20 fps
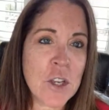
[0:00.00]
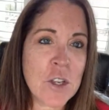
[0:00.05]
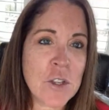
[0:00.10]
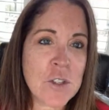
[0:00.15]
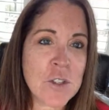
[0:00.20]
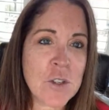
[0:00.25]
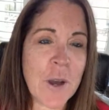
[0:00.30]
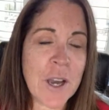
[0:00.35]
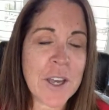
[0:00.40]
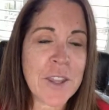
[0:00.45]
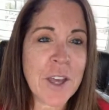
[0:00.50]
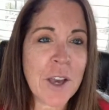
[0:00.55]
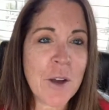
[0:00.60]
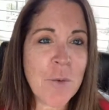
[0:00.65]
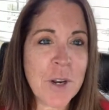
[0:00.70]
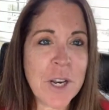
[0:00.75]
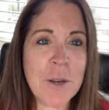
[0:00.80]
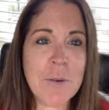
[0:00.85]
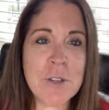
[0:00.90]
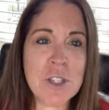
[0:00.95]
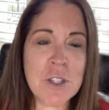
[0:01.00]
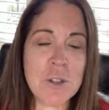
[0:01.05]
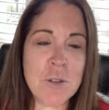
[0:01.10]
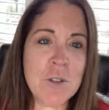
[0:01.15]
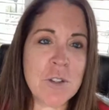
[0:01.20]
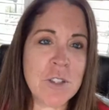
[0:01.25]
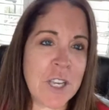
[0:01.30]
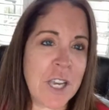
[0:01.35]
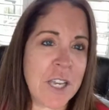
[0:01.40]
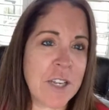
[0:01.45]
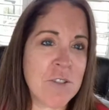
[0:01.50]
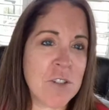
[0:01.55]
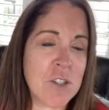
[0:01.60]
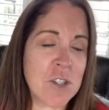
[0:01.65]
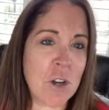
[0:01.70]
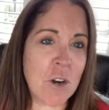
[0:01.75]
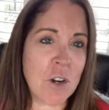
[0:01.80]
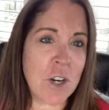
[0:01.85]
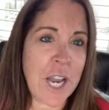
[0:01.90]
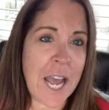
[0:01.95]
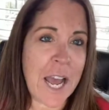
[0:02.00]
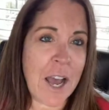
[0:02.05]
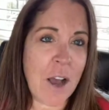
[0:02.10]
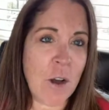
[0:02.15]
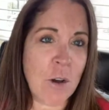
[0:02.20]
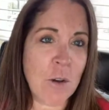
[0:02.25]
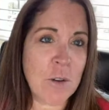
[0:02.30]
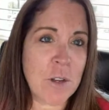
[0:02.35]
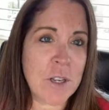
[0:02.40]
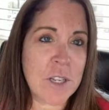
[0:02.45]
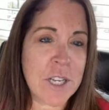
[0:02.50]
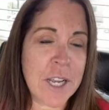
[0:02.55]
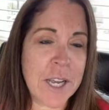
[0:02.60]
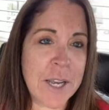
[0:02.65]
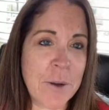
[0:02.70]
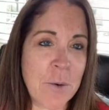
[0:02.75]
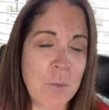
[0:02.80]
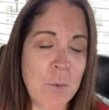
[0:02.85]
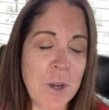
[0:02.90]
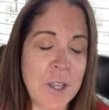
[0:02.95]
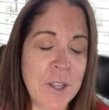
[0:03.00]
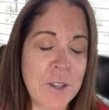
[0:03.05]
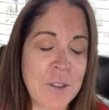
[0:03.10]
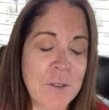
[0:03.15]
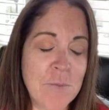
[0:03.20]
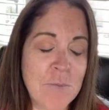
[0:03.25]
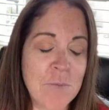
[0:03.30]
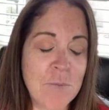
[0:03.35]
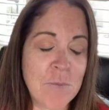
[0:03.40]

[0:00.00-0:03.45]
So I thought what I would do is kind of start out with